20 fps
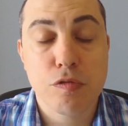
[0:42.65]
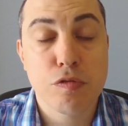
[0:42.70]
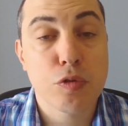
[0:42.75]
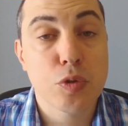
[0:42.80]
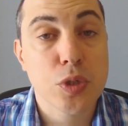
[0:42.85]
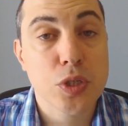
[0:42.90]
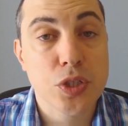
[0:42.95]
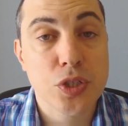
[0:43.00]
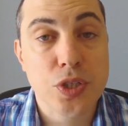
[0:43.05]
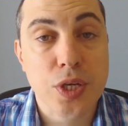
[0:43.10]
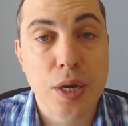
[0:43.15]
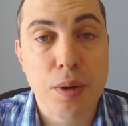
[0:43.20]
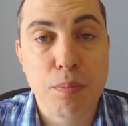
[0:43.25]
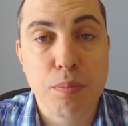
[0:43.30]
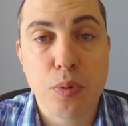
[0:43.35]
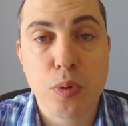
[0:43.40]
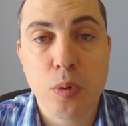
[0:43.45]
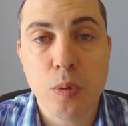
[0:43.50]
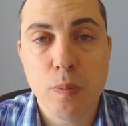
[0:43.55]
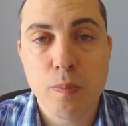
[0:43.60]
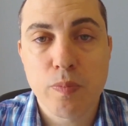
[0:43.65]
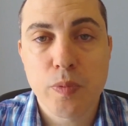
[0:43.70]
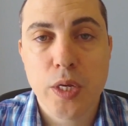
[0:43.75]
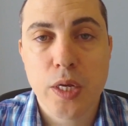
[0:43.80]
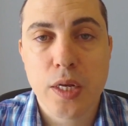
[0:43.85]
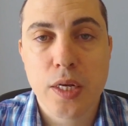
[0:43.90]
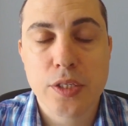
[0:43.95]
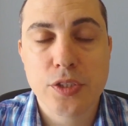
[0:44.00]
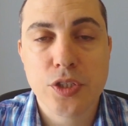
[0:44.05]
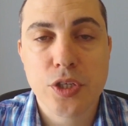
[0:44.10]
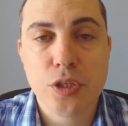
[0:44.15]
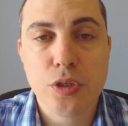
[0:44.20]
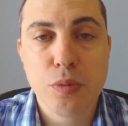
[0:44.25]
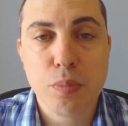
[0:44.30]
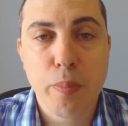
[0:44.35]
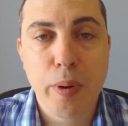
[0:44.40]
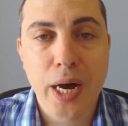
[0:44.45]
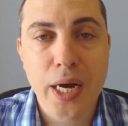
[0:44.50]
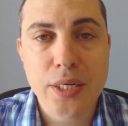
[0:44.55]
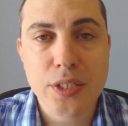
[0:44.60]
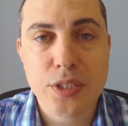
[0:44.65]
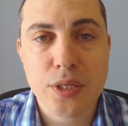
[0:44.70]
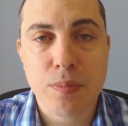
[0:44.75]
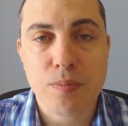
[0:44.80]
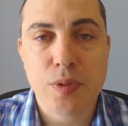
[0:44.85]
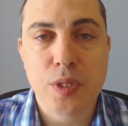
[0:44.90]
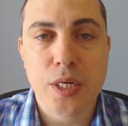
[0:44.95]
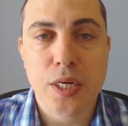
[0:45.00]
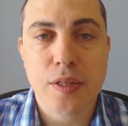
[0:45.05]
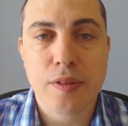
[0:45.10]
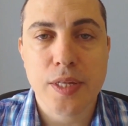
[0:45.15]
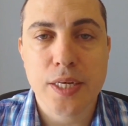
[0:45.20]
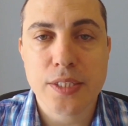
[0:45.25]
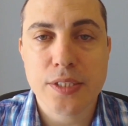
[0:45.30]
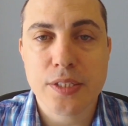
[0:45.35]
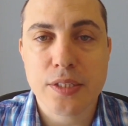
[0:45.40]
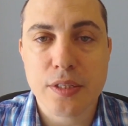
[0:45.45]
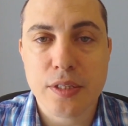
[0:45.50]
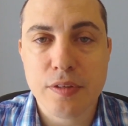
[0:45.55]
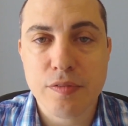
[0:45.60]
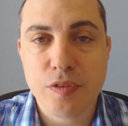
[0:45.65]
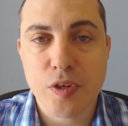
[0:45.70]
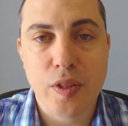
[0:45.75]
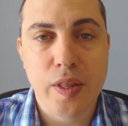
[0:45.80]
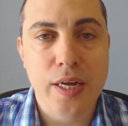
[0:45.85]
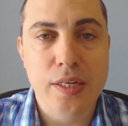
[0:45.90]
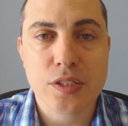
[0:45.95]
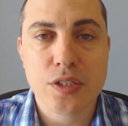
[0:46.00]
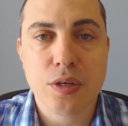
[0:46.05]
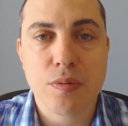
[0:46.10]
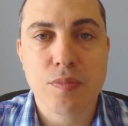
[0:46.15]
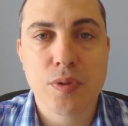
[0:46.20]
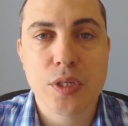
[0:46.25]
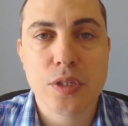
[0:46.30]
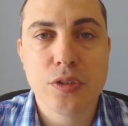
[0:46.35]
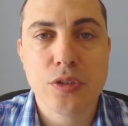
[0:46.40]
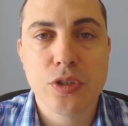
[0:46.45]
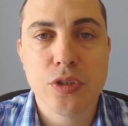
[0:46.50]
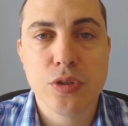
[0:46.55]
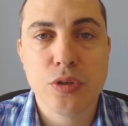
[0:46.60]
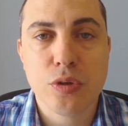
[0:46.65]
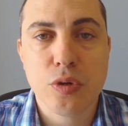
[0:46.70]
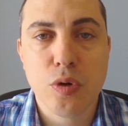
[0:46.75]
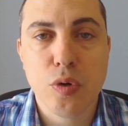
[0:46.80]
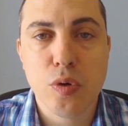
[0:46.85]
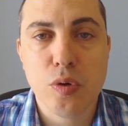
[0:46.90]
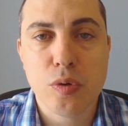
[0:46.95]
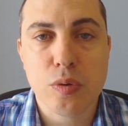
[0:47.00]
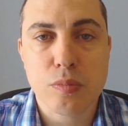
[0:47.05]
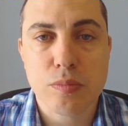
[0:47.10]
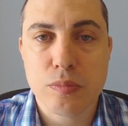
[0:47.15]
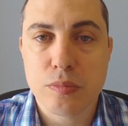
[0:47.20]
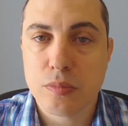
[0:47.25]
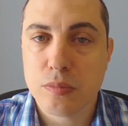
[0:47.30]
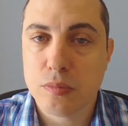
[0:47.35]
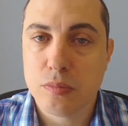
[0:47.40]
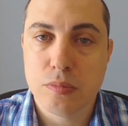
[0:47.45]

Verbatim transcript: For example, let's say you buy something and they deliver that something to your home.